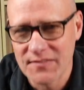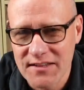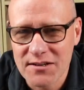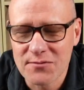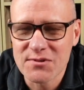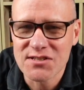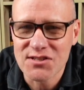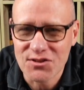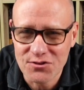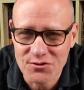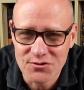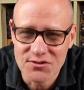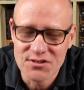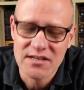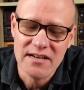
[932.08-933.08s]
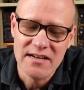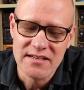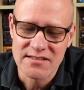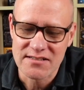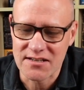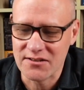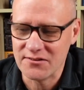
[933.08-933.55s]
It was huge.
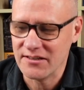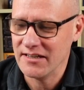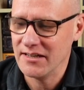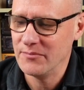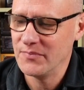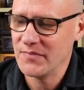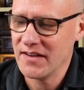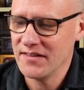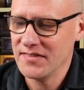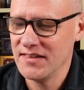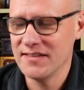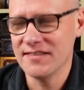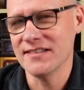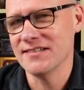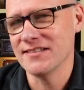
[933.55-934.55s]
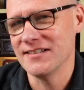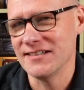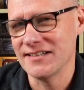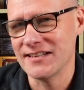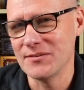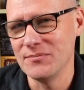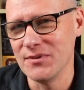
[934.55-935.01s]
So I think that
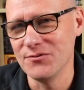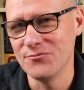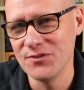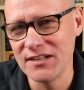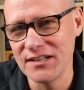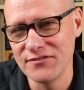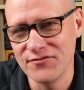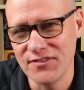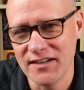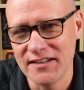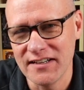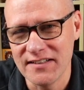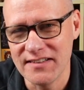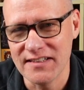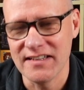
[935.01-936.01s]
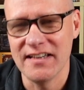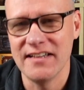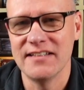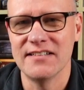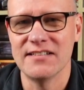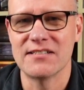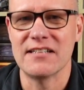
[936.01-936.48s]
it can be really fun at the
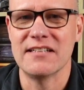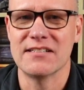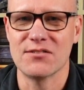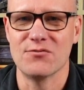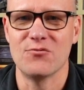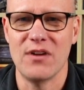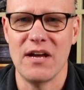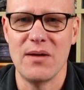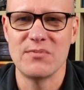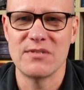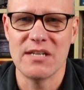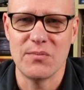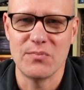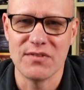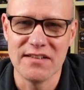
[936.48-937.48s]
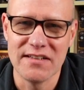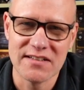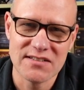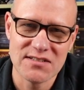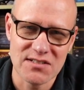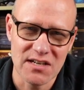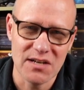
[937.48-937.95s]
end as it ramps up, and the
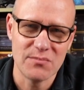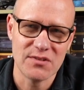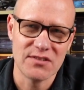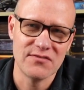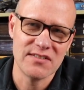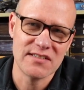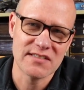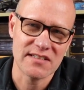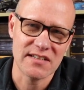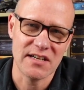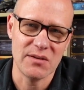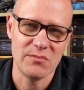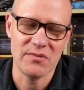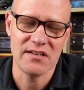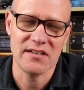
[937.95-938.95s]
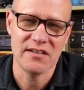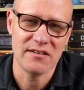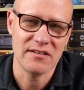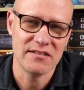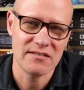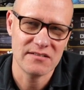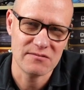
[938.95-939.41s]
excitement of this game
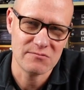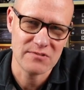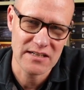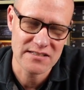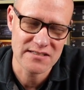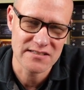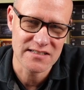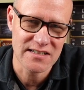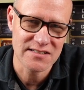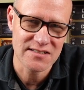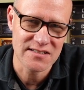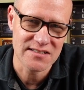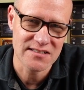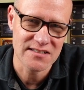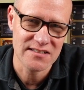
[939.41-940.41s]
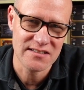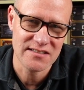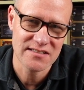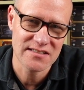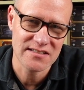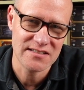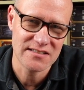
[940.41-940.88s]
as it does this
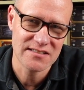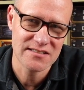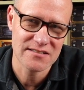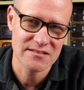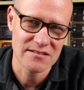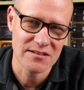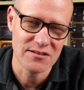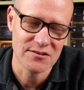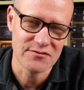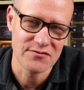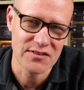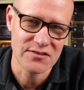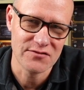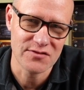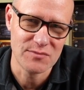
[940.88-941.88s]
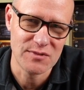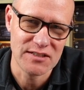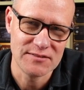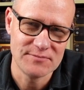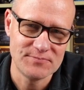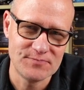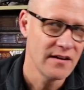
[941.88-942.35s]
is a lot of fun for
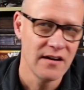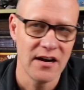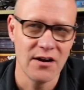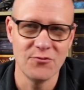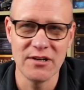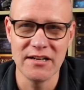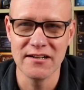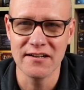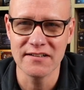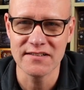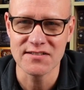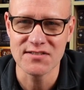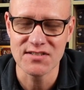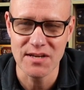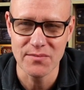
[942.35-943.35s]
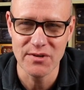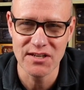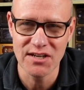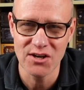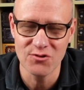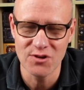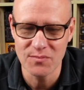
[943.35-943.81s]
me. I really like the
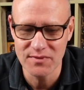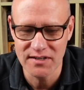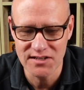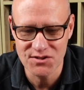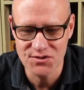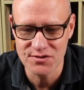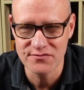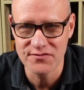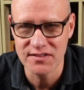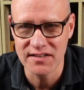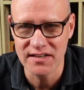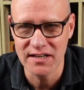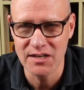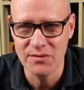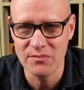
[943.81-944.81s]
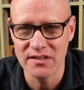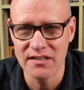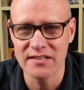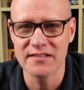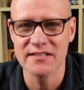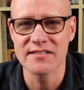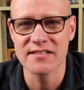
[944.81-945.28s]
semi-co-op nature of the game.
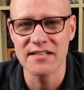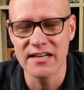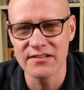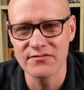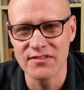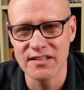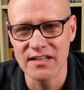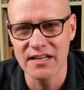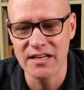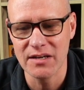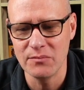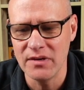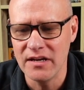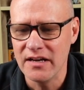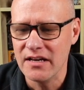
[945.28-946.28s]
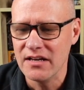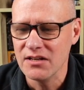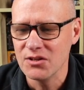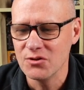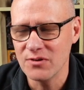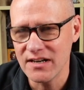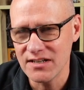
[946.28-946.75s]
At the start of the game,
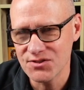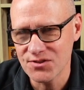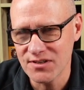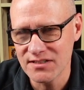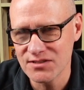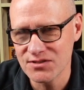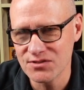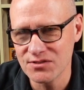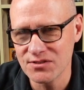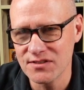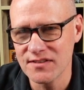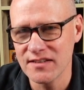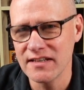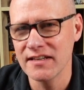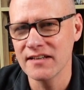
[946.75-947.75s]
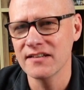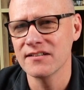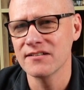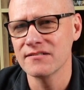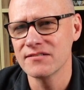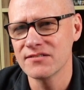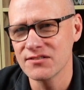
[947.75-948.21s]
you are trying to do your thing
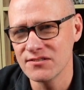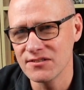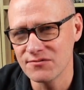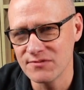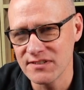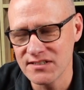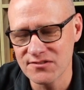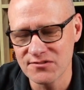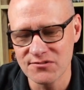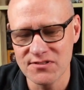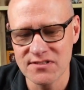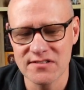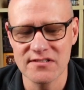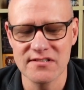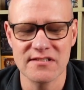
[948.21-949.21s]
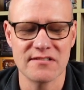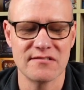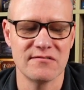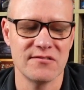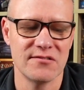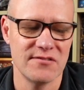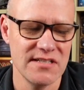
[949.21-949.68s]
and do your resources and
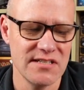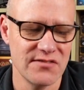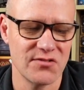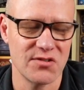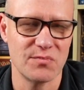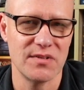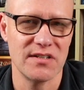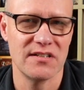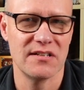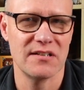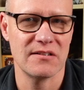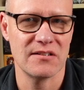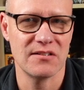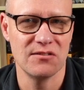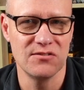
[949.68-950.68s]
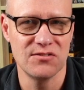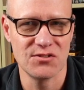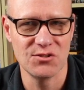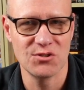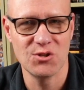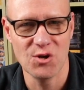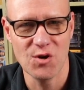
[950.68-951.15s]
all the rest of it, but you
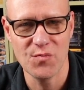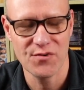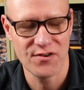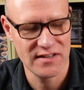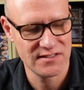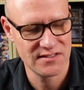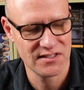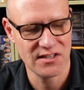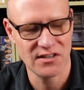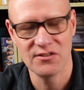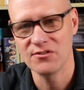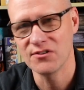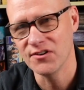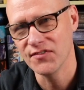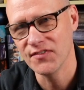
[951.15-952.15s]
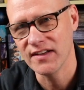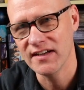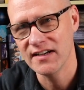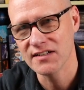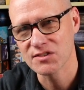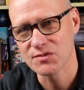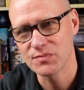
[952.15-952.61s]
do cooperate to go on the
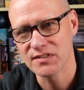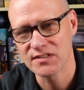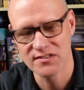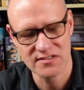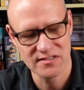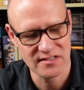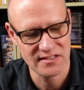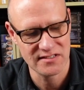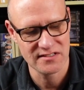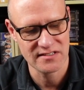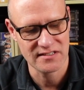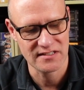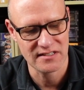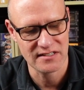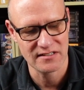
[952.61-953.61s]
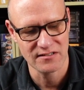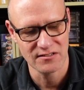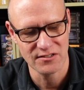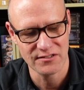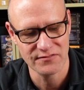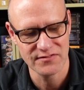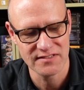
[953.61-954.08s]
hunt because there's a
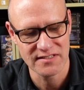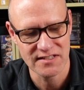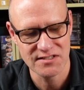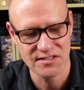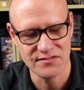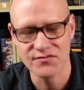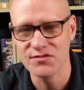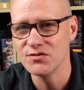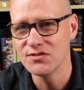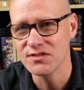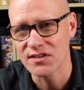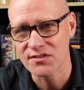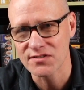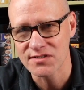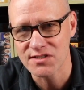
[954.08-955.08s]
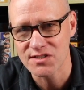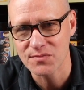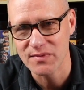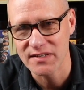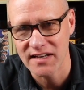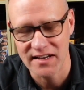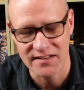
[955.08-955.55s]
lot of tasty food tokens to
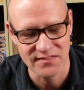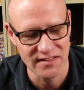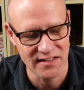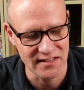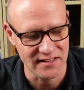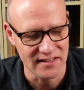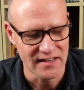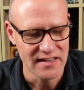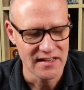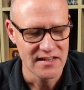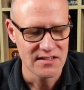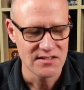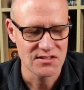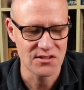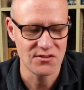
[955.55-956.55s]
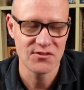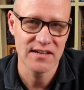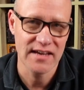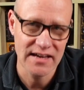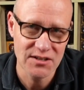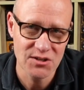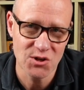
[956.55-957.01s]
be had there. So you
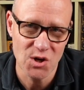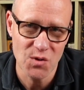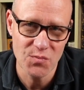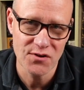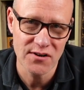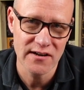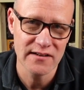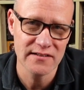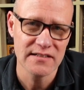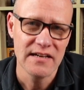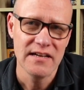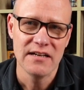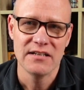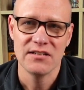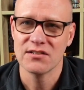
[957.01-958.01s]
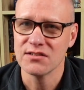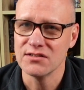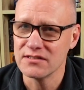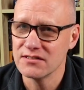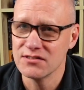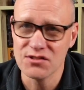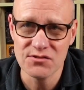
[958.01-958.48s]
can cooperate, you
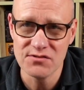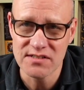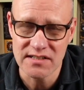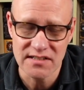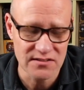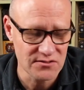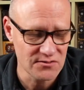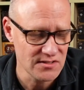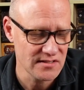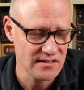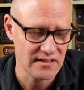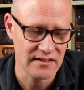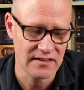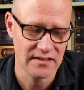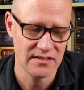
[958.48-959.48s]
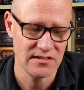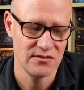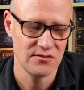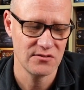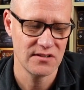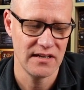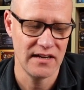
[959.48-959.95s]
can do deals,
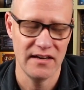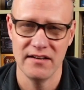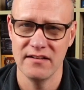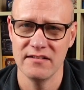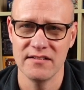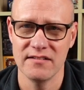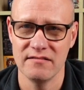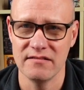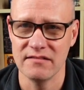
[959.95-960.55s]
you can